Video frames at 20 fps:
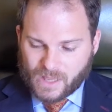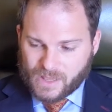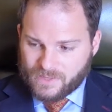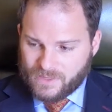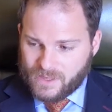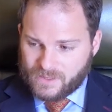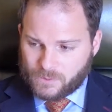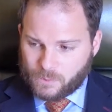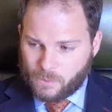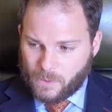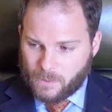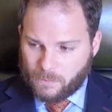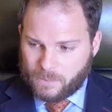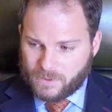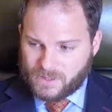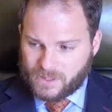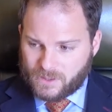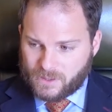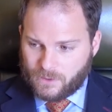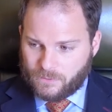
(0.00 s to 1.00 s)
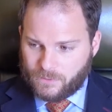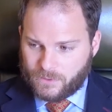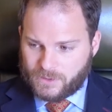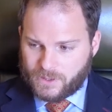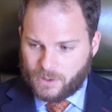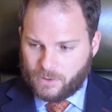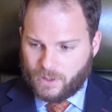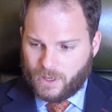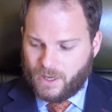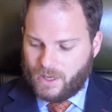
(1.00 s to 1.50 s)
This particular
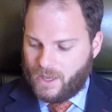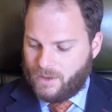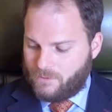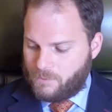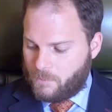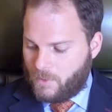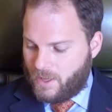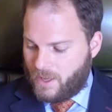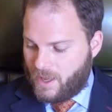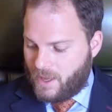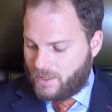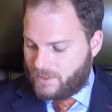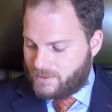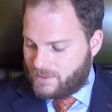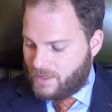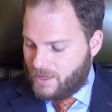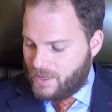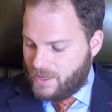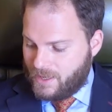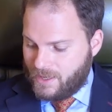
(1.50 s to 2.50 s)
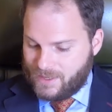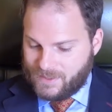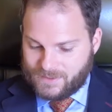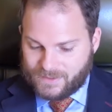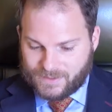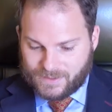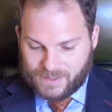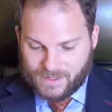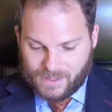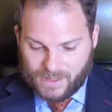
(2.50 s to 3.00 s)
vitola I have in my hand
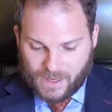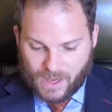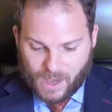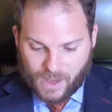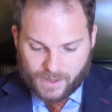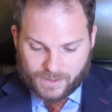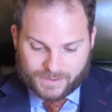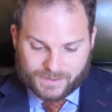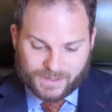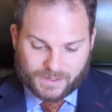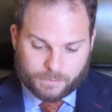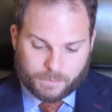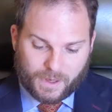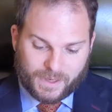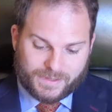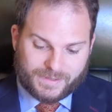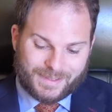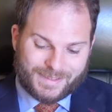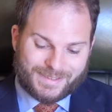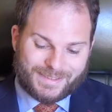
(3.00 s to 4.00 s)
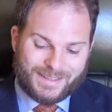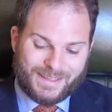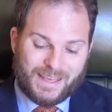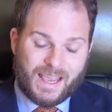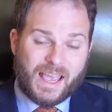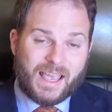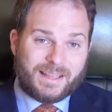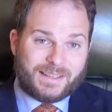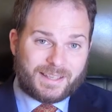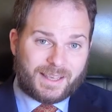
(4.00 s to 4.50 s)
is the
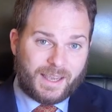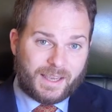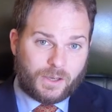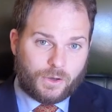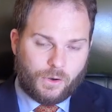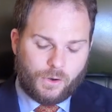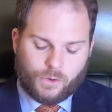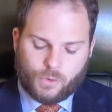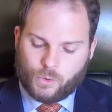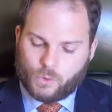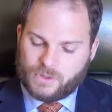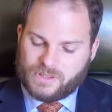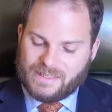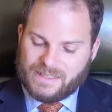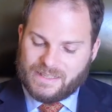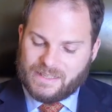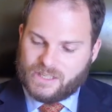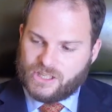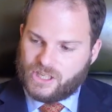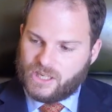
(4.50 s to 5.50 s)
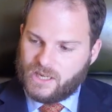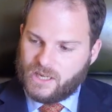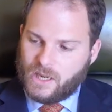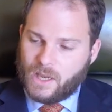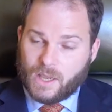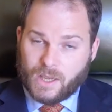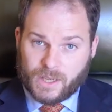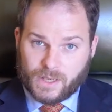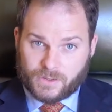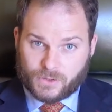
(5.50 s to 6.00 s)
6x60 Très Grand, or
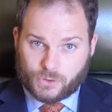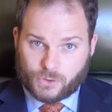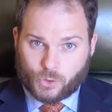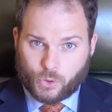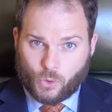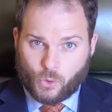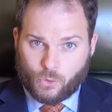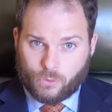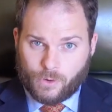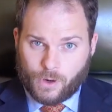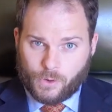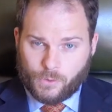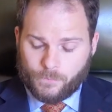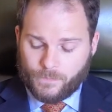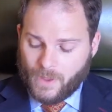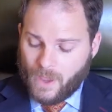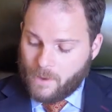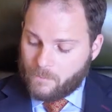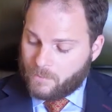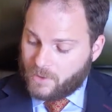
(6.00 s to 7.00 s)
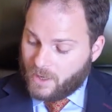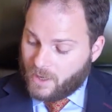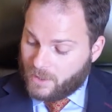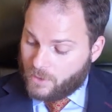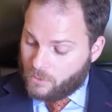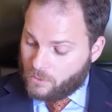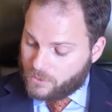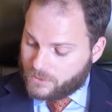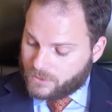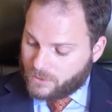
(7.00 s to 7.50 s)
TG. It's a Toro, but
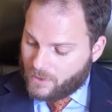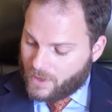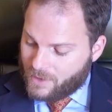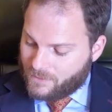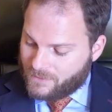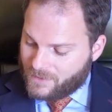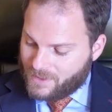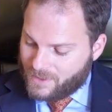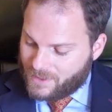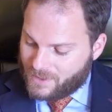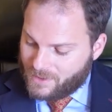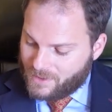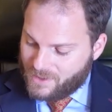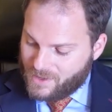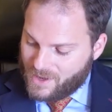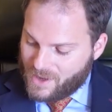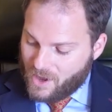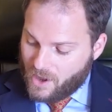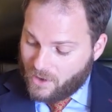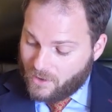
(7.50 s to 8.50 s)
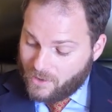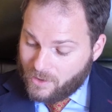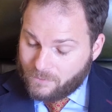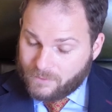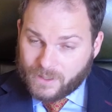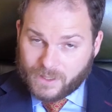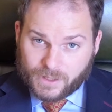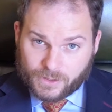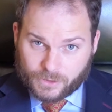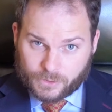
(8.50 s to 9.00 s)
I also have here a
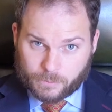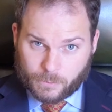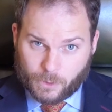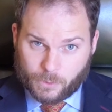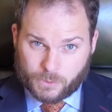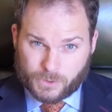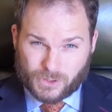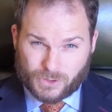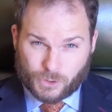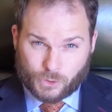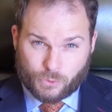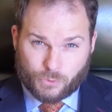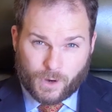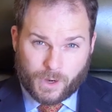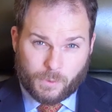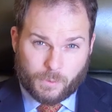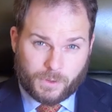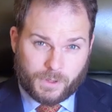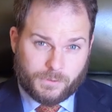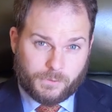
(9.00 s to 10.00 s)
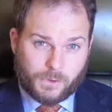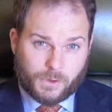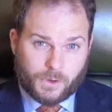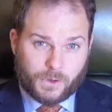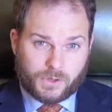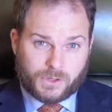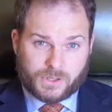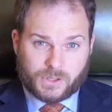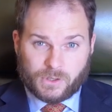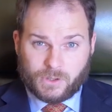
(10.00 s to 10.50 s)
lovely little smoke, which is a great one if
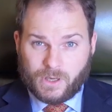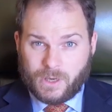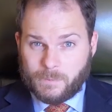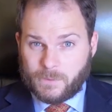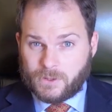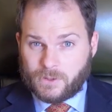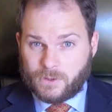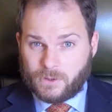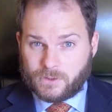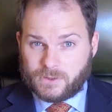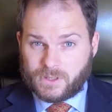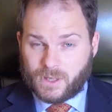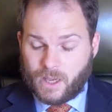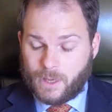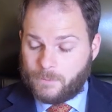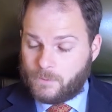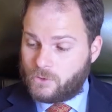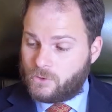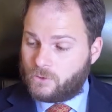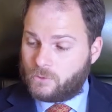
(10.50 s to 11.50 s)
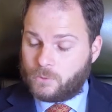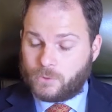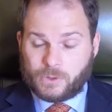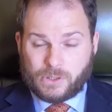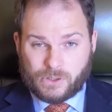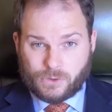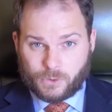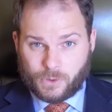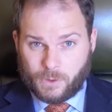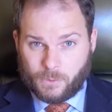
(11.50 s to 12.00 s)
you're limited on time and just want to
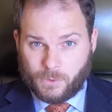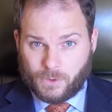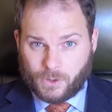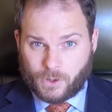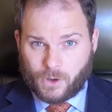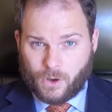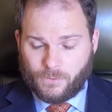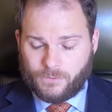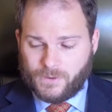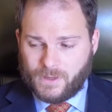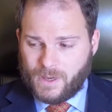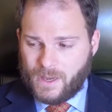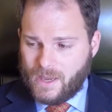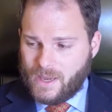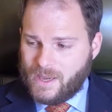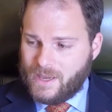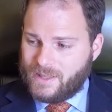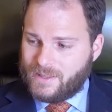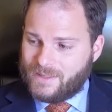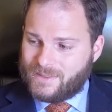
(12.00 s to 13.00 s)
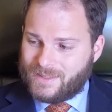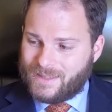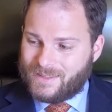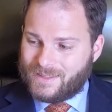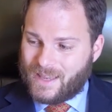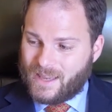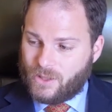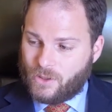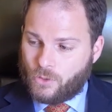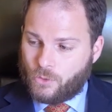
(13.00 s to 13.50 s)
enjoy it with a coffee. This
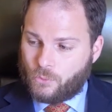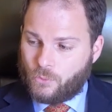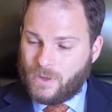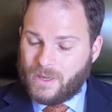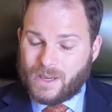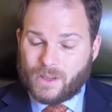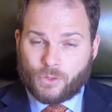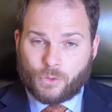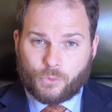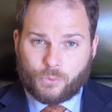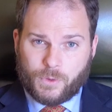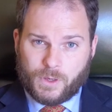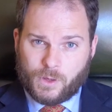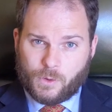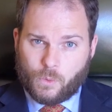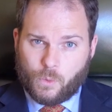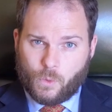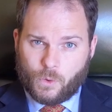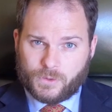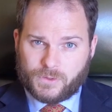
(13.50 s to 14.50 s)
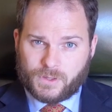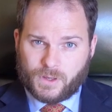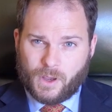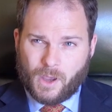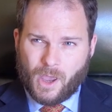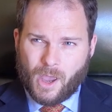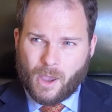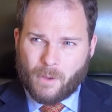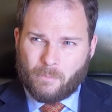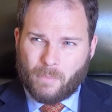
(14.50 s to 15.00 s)
is a
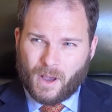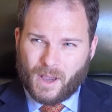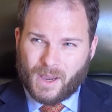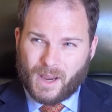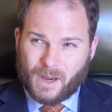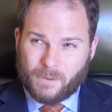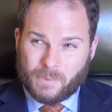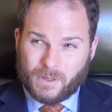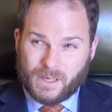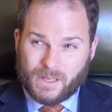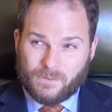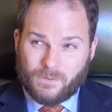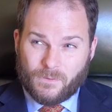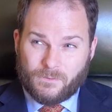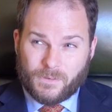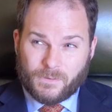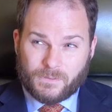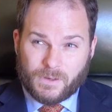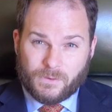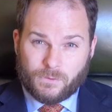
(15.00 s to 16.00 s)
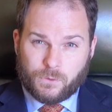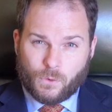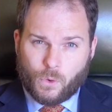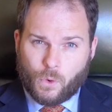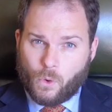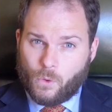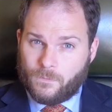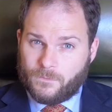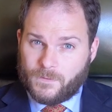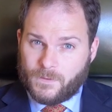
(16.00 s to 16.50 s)
3¾ by, I believe,
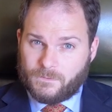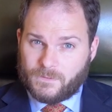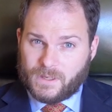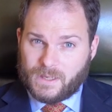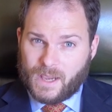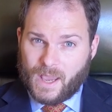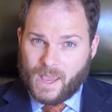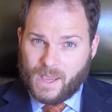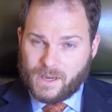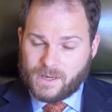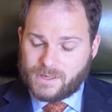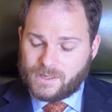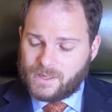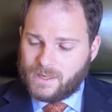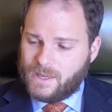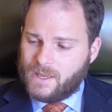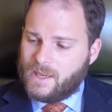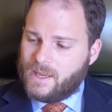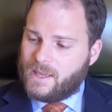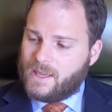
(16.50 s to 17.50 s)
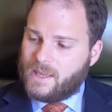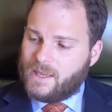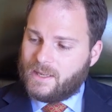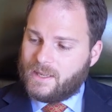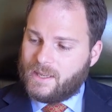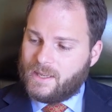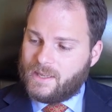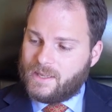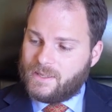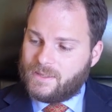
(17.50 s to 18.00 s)
54 or 58.
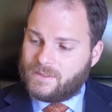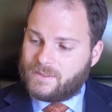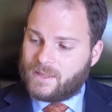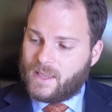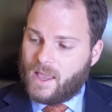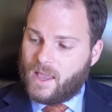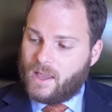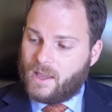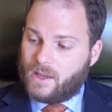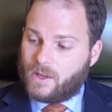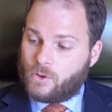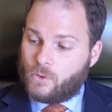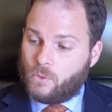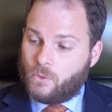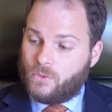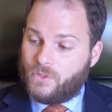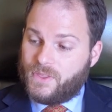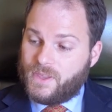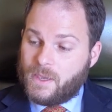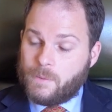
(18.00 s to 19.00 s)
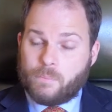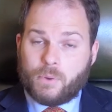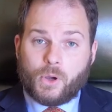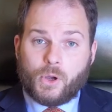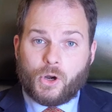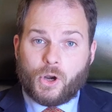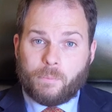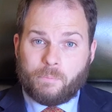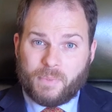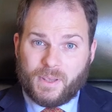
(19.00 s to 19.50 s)
It is called the
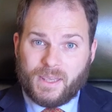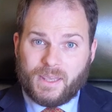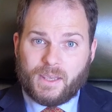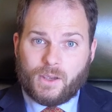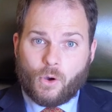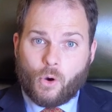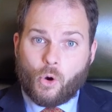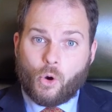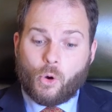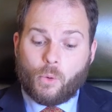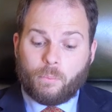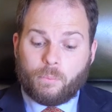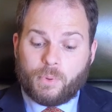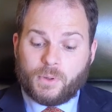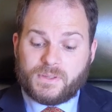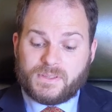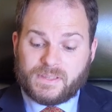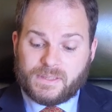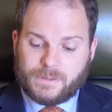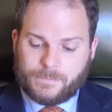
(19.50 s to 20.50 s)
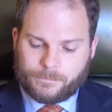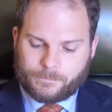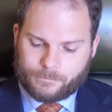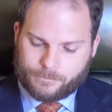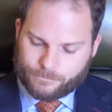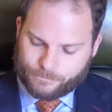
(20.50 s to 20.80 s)
Perla P or Petit.